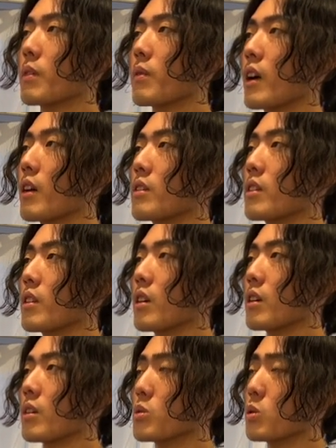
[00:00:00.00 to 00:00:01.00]
around
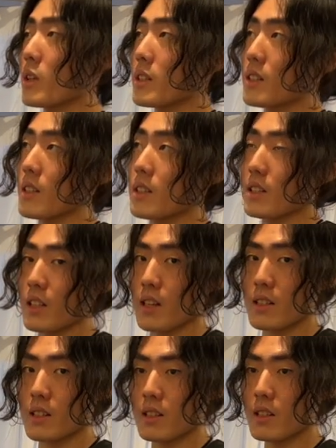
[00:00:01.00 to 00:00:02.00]
the
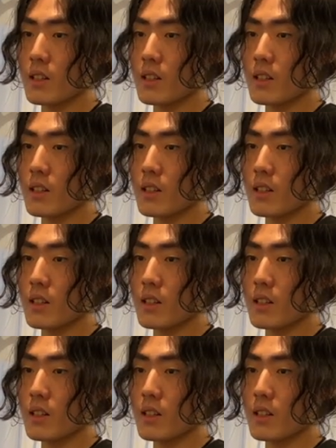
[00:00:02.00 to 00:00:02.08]
2010s